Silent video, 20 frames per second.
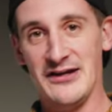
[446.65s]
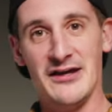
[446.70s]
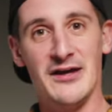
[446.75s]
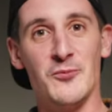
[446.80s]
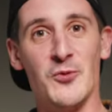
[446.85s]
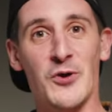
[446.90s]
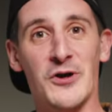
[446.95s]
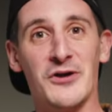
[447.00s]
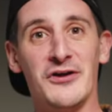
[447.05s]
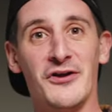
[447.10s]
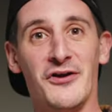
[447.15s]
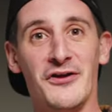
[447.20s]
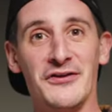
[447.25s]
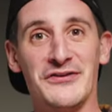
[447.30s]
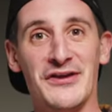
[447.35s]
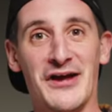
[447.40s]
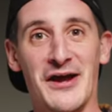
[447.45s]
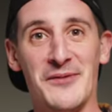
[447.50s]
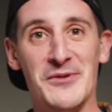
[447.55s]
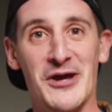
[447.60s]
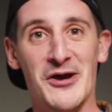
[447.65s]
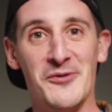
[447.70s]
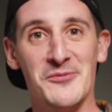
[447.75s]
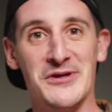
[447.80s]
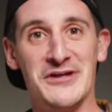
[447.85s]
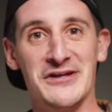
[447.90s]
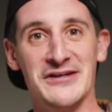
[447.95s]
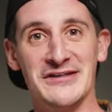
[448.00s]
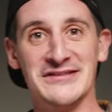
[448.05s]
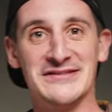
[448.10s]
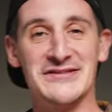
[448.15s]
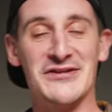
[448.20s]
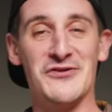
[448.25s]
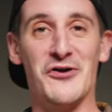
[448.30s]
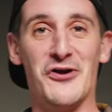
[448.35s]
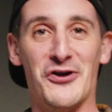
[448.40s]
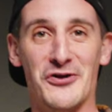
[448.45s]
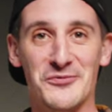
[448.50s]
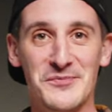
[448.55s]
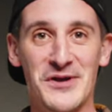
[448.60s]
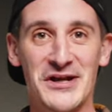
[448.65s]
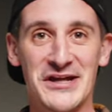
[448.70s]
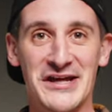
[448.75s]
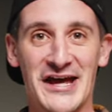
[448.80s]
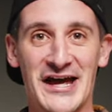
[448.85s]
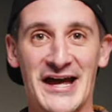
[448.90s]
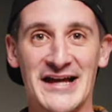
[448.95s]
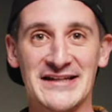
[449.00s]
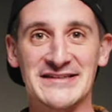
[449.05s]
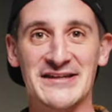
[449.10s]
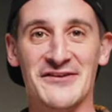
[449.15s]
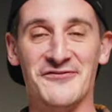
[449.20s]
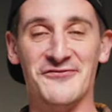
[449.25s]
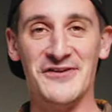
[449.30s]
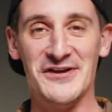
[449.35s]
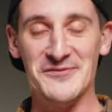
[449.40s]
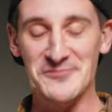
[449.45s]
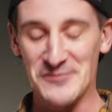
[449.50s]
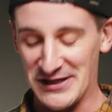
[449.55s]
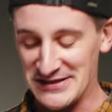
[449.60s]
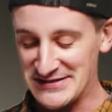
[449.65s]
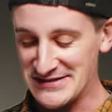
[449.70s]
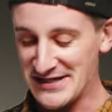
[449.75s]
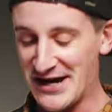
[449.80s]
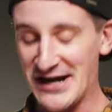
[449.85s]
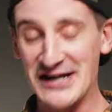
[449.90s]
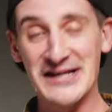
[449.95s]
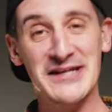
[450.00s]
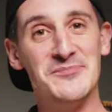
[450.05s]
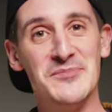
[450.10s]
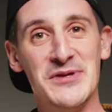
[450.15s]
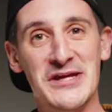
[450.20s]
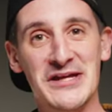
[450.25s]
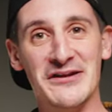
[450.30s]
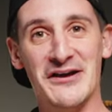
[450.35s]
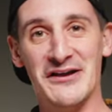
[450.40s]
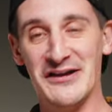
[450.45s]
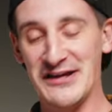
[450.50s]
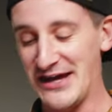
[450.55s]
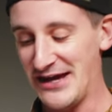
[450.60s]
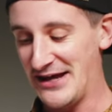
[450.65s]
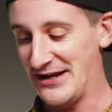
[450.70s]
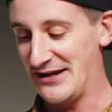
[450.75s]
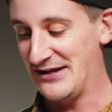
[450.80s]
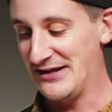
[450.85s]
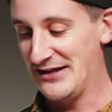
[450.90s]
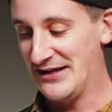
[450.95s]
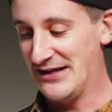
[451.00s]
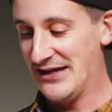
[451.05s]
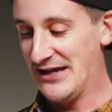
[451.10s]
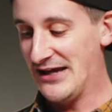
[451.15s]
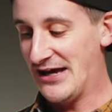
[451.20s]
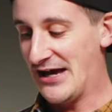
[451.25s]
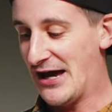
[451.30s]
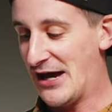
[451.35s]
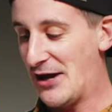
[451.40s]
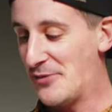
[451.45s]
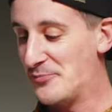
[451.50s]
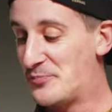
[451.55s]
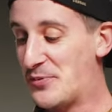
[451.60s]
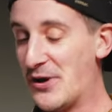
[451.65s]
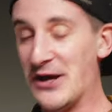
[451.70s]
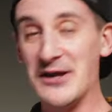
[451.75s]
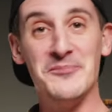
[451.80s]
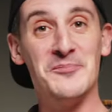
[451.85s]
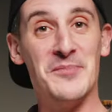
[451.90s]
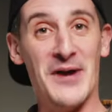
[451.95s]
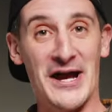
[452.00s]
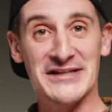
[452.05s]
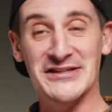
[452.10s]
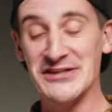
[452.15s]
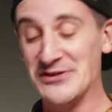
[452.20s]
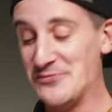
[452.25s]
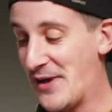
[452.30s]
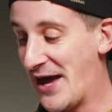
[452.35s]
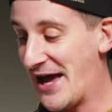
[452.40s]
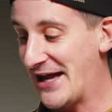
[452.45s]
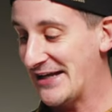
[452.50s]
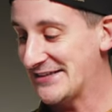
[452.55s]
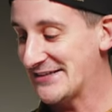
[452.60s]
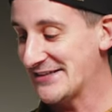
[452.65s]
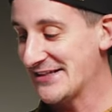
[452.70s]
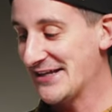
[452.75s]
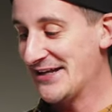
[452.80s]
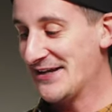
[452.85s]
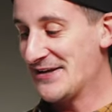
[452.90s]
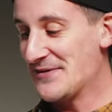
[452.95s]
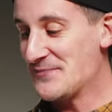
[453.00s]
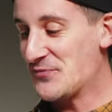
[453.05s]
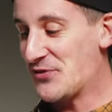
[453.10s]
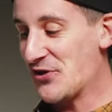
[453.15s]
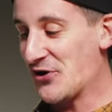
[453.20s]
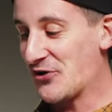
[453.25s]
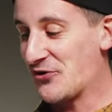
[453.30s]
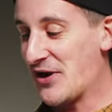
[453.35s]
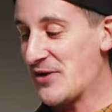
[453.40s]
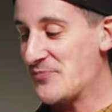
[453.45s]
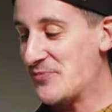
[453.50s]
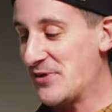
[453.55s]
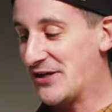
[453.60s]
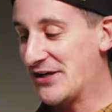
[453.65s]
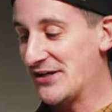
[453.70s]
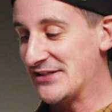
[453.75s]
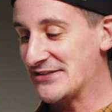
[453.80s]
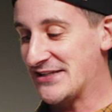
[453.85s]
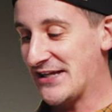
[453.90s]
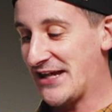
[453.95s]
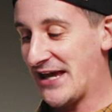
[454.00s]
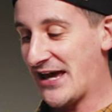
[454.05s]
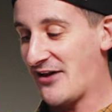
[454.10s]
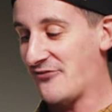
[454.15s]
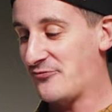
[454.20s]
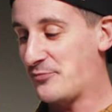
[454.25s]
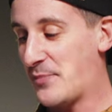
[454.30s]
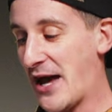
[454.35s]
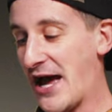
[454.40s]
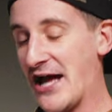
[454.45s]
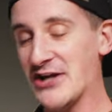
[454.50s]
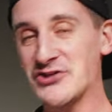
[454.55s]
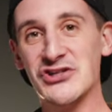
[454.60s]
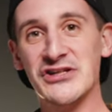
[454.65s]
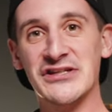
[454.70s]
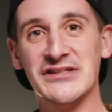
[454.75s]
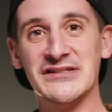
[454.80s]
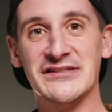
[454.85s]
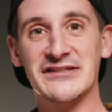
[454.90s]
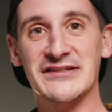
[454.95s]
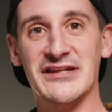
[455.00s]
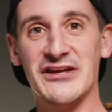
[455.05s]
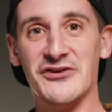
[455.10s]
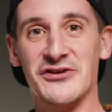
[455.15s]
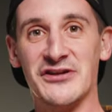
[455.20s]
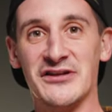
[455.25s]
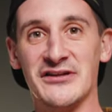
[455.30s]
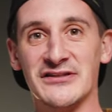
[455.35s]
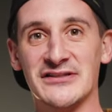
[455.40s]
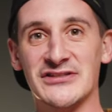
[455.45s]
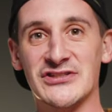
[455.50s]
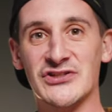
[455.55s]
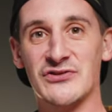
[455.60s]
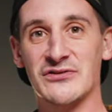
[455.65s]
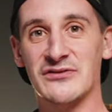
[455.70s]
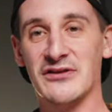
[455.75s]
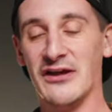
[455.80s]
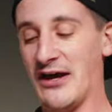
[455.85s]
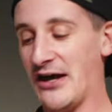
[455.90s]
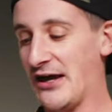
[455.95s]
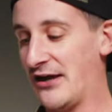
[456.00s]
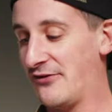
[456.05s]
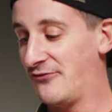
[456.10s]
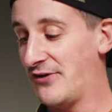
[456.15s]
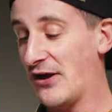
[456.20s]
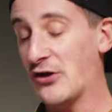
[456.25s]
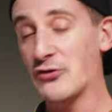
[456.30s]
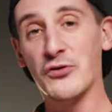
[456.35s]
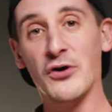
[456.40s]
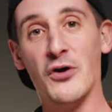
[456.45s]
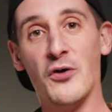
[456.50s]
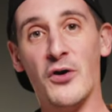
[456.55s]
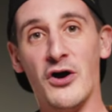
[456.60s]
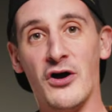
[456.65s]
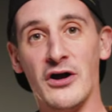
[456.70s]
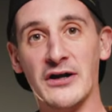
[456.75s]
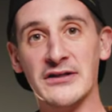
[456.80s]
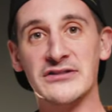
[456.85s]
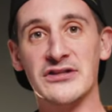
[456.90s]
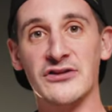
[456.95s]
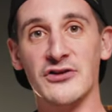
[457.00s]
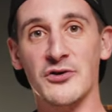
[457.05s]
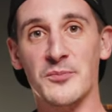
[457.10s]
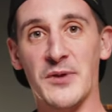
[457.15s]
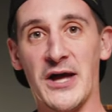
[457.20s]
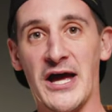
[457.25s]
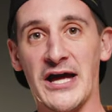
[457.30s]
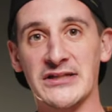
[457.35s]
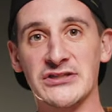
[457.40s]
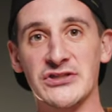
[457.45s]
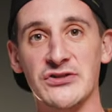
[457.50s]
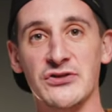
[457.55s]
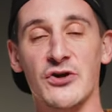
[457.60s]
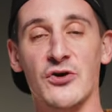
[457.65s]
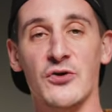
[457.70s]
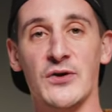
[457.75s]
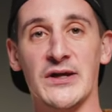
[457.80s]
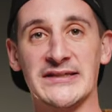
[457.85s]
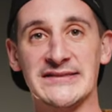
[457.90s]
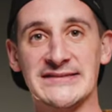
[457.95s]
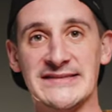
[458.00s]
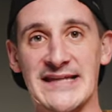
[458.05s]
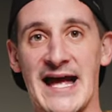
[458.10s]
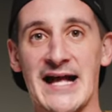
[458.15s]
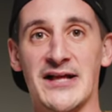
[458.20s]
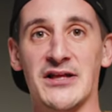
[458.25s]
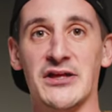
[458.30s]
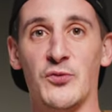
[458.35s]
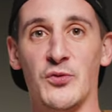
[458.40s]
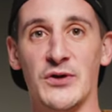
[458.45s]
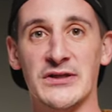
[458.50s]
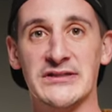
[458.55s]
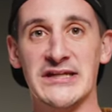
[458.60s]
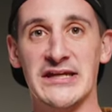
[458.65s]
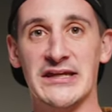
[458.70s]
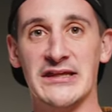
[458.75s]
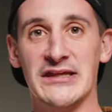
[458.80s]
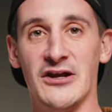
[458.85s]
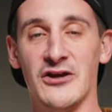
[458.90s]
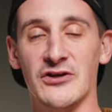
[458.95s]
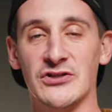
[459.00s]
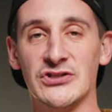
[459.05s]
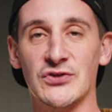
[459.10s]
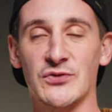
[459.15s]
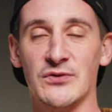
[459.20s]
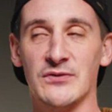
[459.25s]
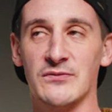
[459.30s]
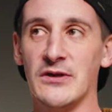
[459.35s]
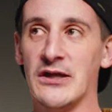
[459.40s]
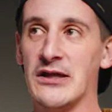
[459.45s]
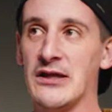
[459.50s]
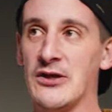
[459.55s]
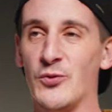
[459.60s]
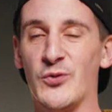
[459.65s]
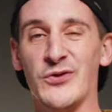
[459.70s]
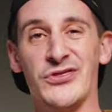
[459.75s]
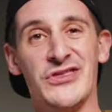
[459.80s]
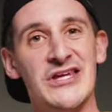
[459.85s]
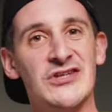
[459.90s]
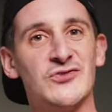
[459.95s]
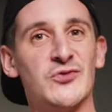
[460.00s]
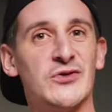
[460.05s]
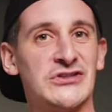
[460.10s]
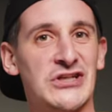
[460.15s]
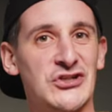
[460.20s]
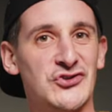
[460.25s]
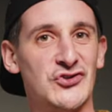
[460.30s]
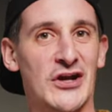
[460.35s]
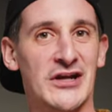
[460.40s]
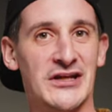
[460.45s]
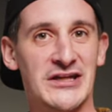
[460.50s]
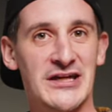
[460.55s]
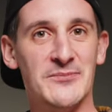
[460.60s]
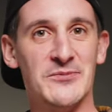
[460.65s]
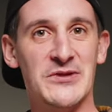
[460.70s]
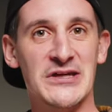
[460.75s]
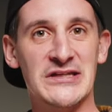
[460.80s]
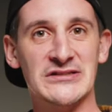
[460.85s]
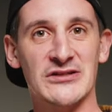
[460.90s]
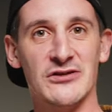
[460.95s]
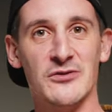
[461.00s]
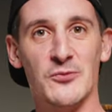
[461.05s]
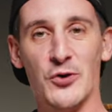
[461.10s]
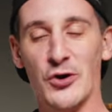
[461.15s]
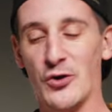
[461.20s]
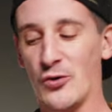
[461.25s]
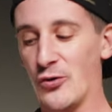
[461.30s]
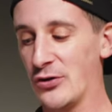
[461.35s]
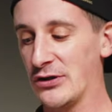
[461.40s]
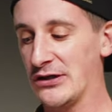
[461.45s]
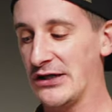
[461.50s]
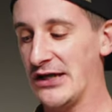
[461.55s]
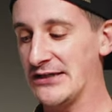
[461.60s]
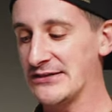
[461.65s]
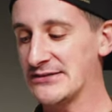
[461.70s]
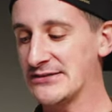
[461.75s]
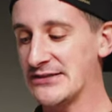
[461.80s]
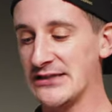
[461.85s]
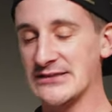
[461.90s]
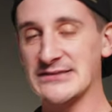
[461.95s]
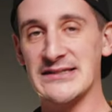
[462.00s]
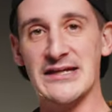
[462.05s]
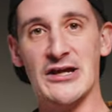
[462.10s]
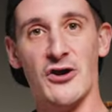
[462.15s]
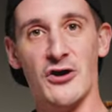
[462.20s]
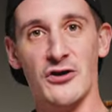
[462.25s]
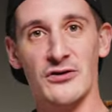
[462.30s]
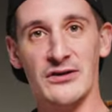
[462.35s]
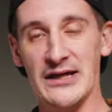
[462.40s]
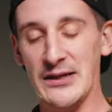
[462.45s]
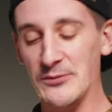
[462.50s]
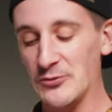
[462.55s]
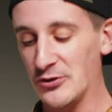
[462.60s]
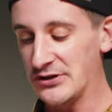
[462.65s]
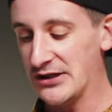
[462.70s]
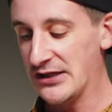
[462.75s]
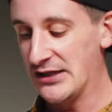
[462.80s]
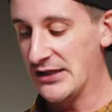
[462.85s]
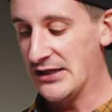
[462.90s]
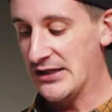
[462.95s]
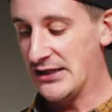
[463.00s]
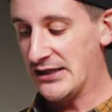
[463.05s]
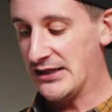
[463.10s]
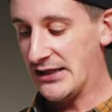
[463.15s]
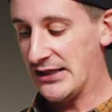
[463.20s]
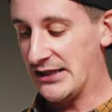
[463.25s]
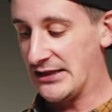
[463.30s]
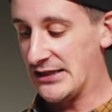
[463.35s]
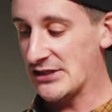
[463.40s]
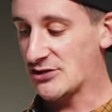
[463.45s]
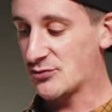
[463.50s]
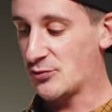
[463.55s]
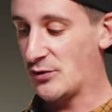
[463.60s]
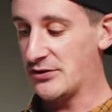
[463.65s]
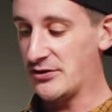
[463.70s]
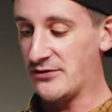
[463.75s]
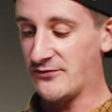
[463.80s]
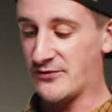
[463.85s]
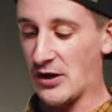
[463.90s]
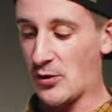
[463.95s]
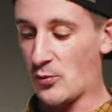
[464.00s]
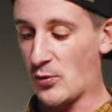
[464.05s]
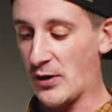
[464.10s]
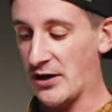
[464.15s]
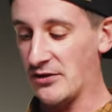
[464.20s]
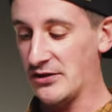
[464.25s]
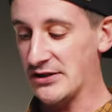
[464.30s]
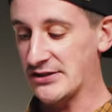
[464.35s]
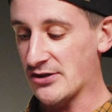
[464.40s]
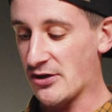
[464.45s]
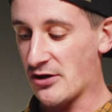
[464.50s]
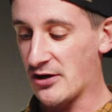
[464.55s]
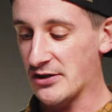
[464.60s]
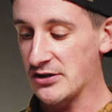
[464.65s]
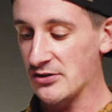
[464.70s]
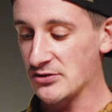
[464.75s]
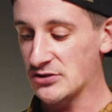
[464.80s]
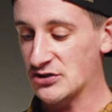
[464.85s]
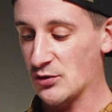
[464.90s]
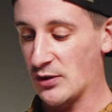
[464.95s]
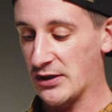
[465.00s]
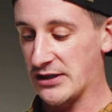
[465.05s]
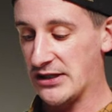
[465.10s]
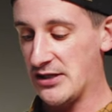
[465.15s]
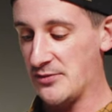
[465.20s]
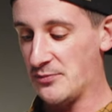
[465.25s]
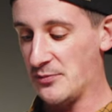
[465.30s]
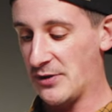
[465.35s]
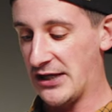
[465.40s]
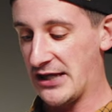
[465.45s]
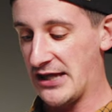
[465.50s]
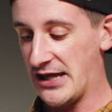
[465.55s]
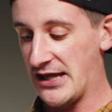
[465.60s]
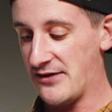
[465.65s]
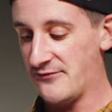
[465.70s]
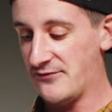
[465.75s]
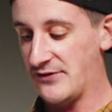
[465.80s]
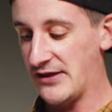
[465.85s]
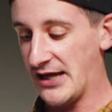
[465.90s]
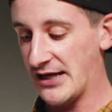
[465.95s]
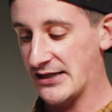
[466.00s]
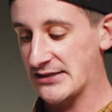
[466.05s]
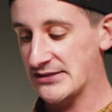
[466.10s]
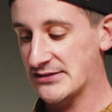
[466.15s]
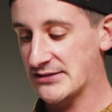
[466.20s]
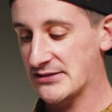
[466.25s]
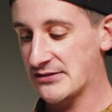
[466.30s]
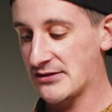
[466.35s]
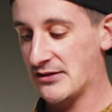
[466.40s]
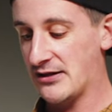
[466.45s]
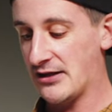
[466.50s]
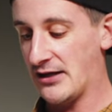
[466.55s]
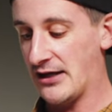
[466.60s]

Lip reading: I'm wearing it all the time now because there aren't many hats that fit my tiny peanut head. But back to the bags. They're great because they have patches that you can Velcro onto their bags, so you know exactly what's in there. So with these ones, I try and keep these a little more organized since they are labeled. In this one, you've got wireless audio, so I keep my AVX